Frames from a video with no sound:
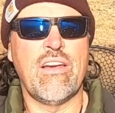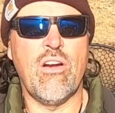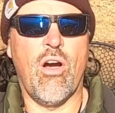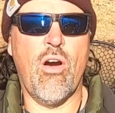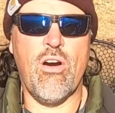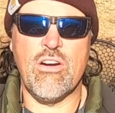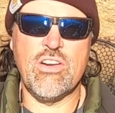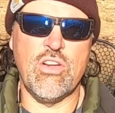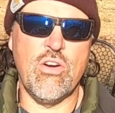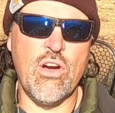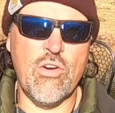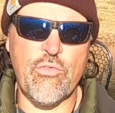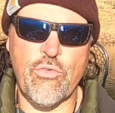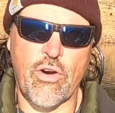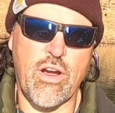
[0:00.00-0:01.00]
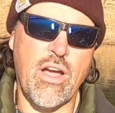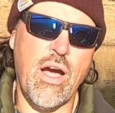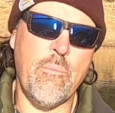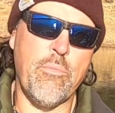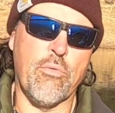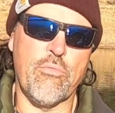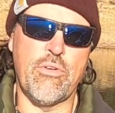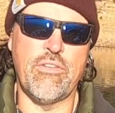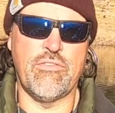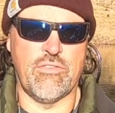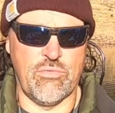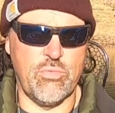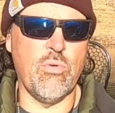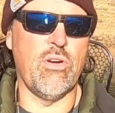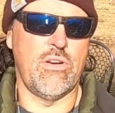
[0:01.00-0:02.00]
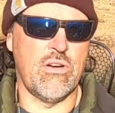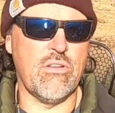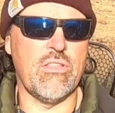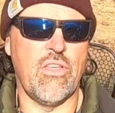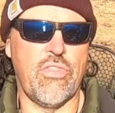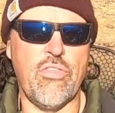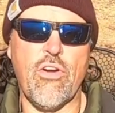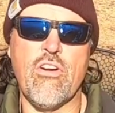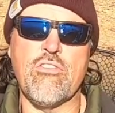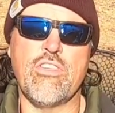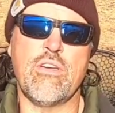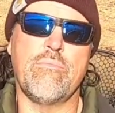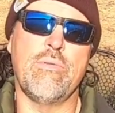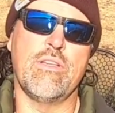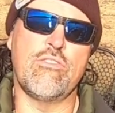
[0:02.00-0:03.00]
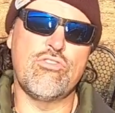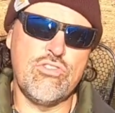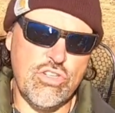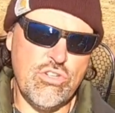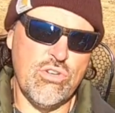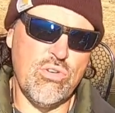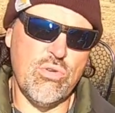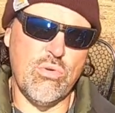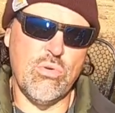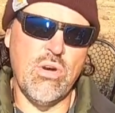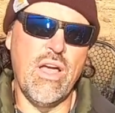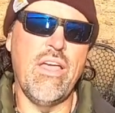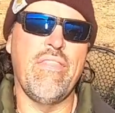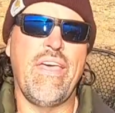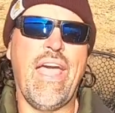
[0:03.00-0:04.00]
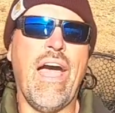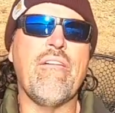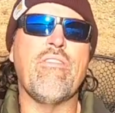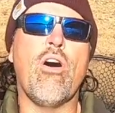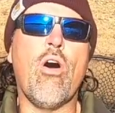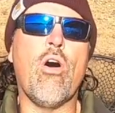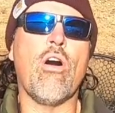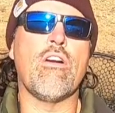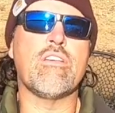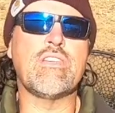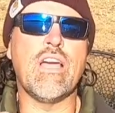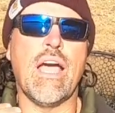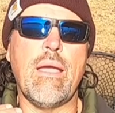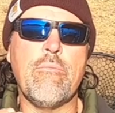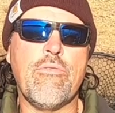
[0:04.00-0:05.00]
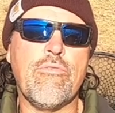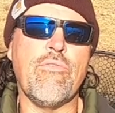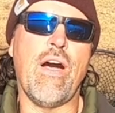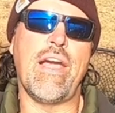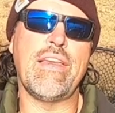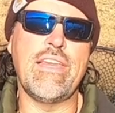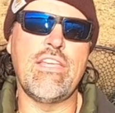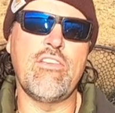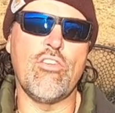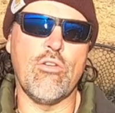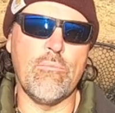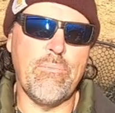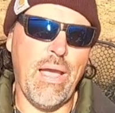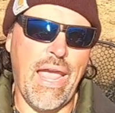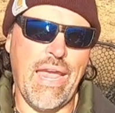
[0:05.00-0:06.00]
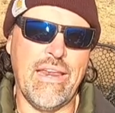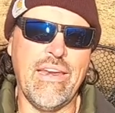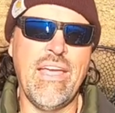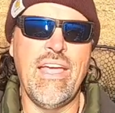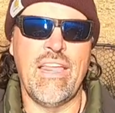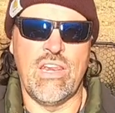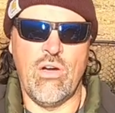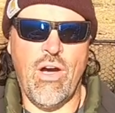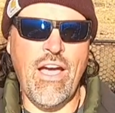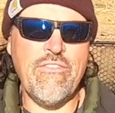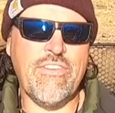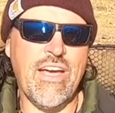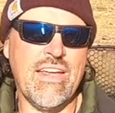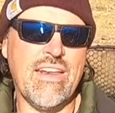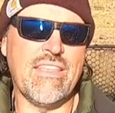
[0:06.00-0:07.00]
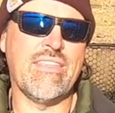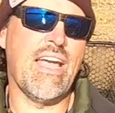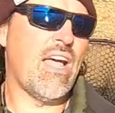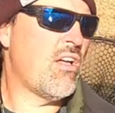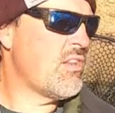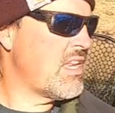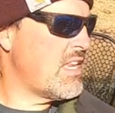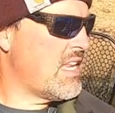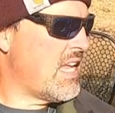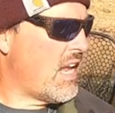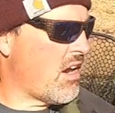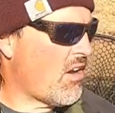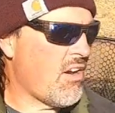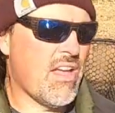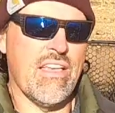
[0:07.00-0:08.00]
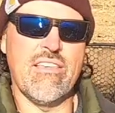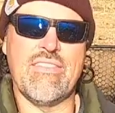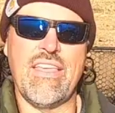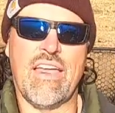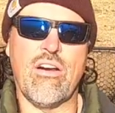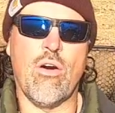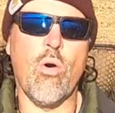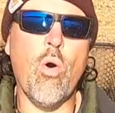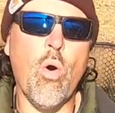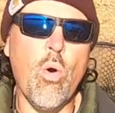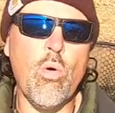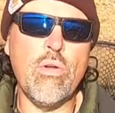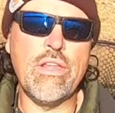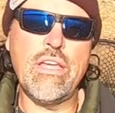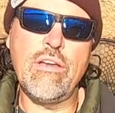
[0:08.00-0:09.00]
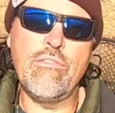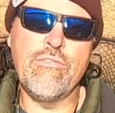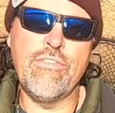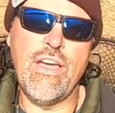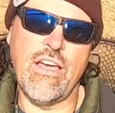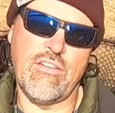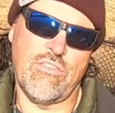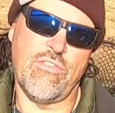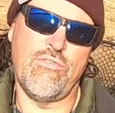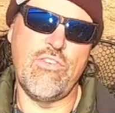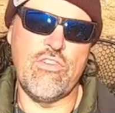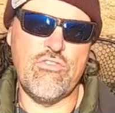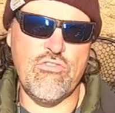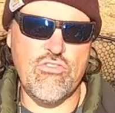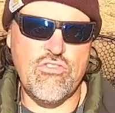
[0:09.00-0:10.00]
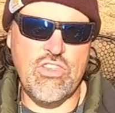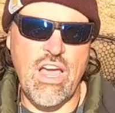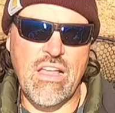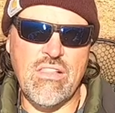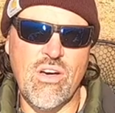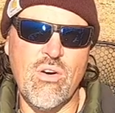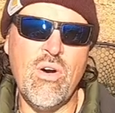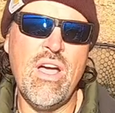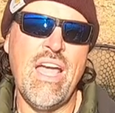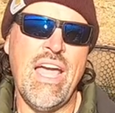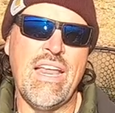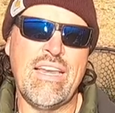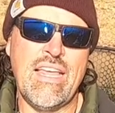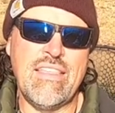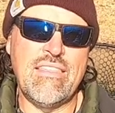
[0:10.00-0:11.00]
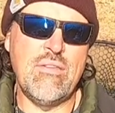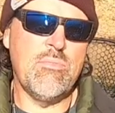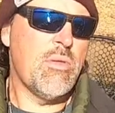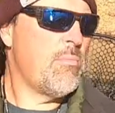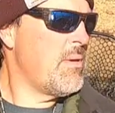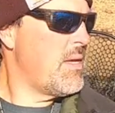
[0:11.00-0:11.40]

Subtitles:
And they're hard to hook for a couple reasons. One, they're lethargic, but two, they have a hard time finding your bait. Now I've kind of dialed in the areas that are holding fish. The fish are shallow and they seem to